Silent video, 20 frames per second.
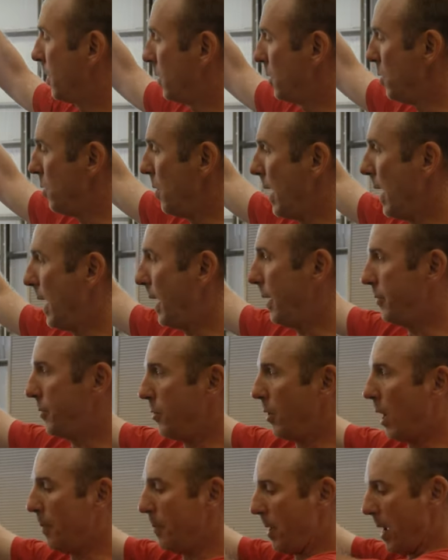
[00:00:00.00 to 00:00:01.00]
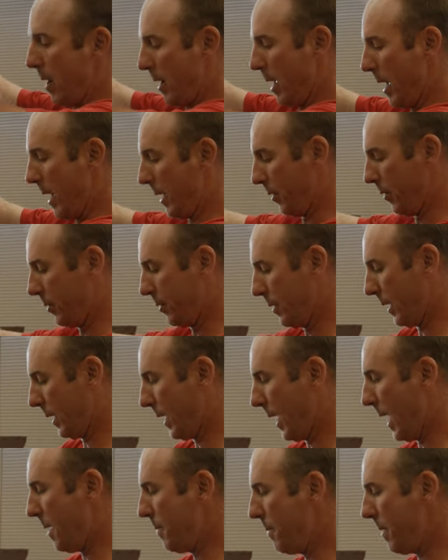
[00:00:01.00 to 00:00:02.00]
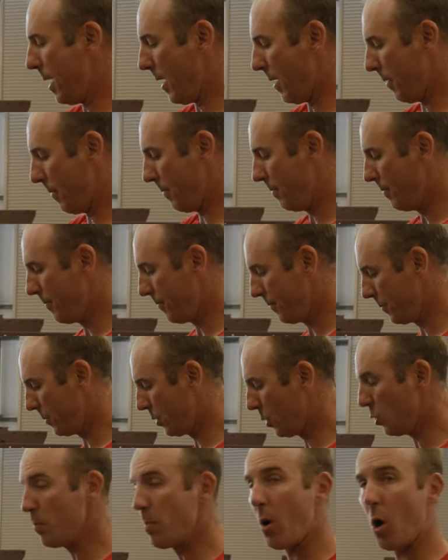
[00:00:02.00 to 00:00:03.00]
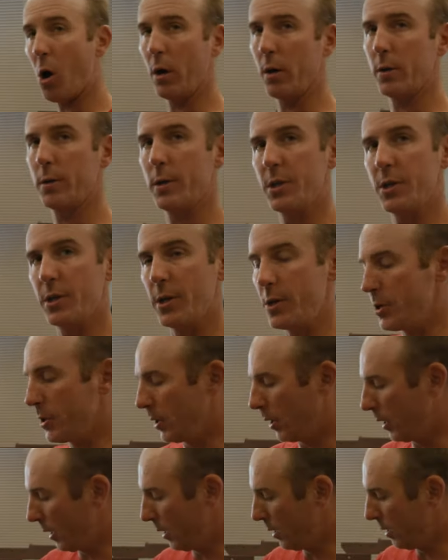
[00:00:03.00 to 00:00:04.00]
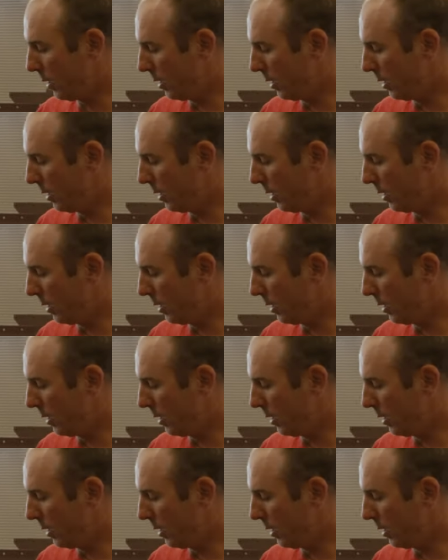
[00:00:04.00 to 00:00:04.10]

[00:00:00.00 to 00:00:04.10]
you had drop down hangers that came down two bars essentially,